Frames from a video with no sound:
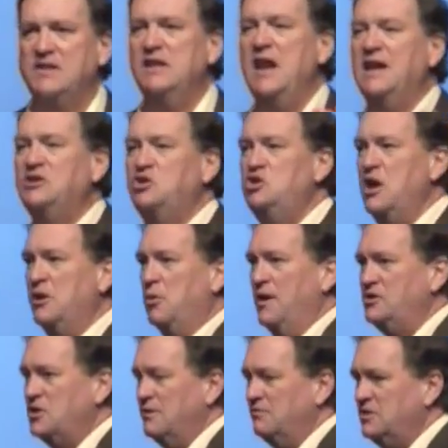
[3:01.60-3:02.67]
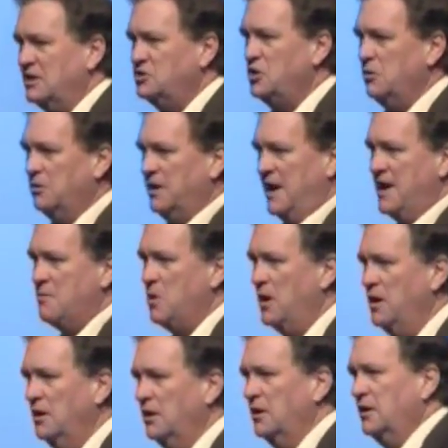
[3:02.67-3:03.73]
the next generation of digital
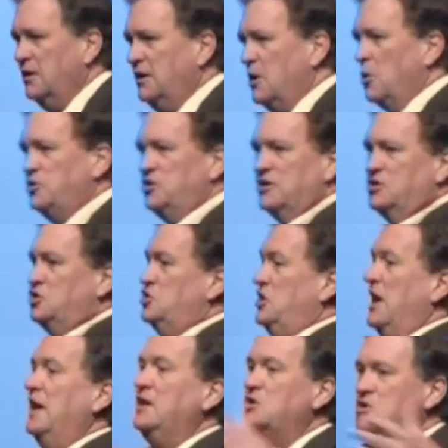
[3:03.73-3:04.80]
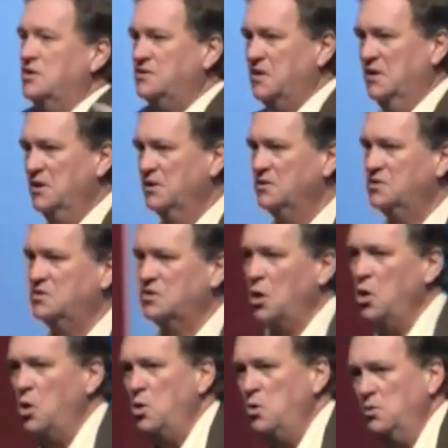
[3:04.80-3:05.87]
camera, you know, just changes
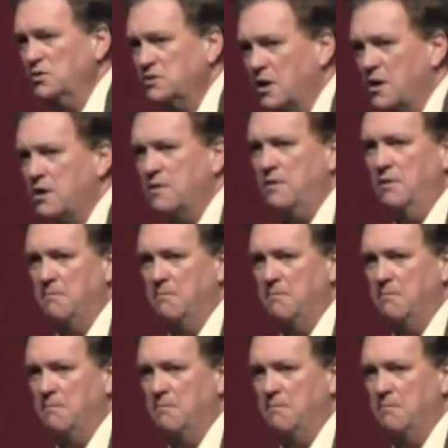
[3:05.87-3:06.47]
so darn